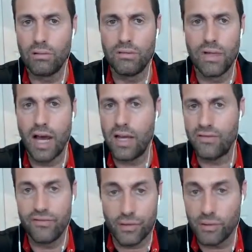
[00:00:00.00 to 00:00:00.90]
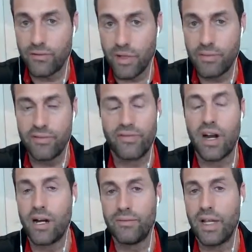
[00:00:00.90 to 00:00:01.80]
live food from a
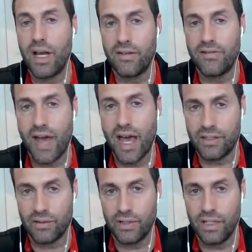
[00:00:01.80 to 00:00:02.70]
farm, not a factory,